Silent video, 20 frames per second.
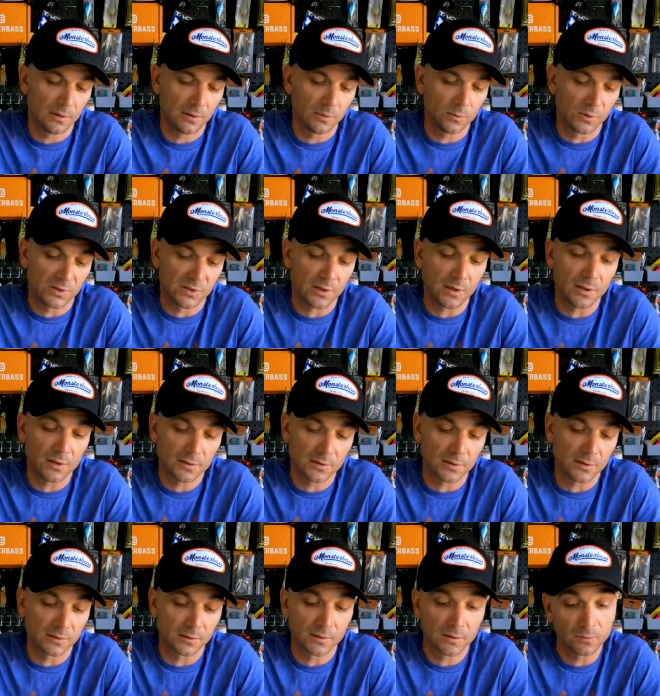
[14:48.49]
in
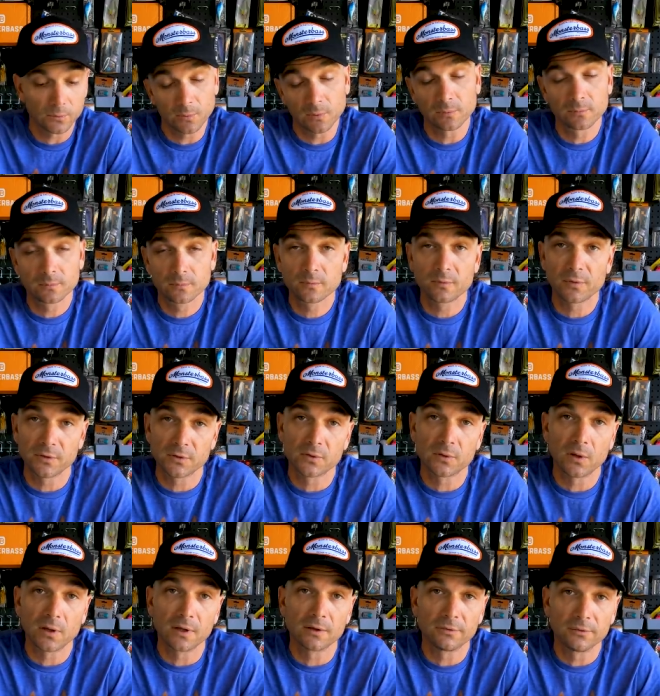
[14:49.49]
Wisconsin because we fished
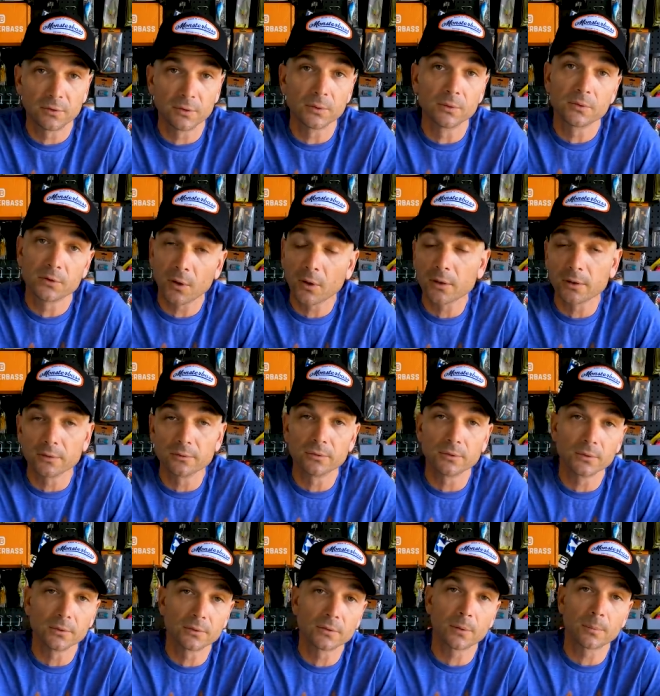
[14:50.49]
a lot of flukes, darker
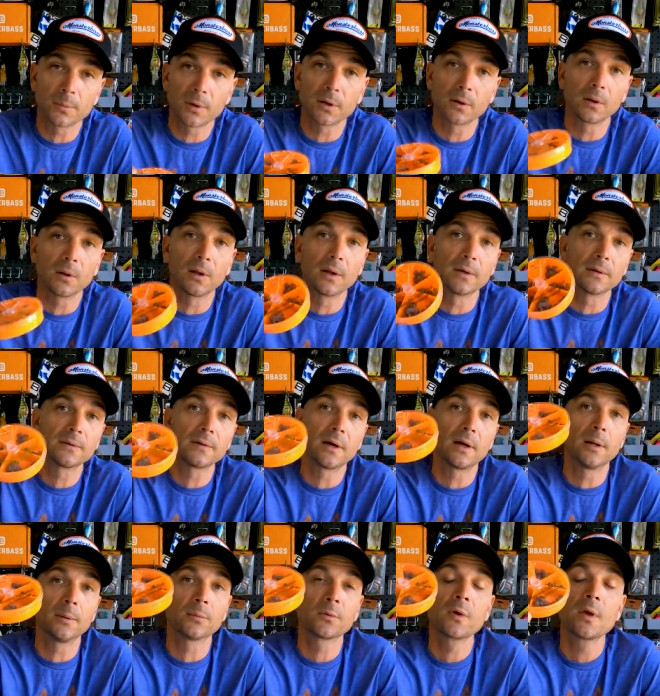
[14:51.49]
flukes up there a lot of
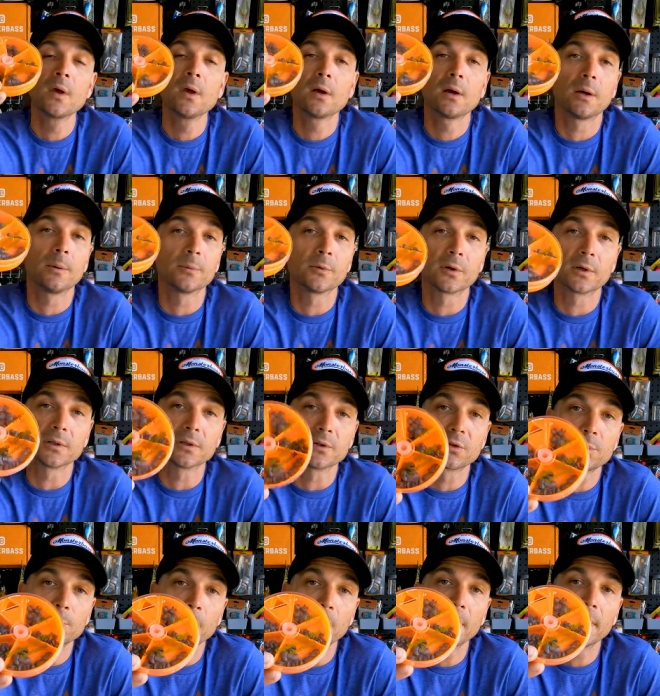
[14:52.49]
times um, during the
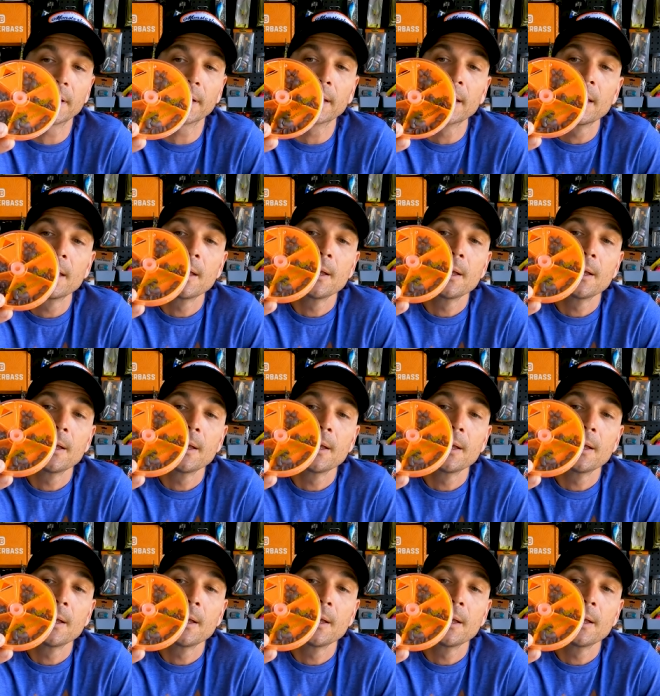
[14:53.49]
spring.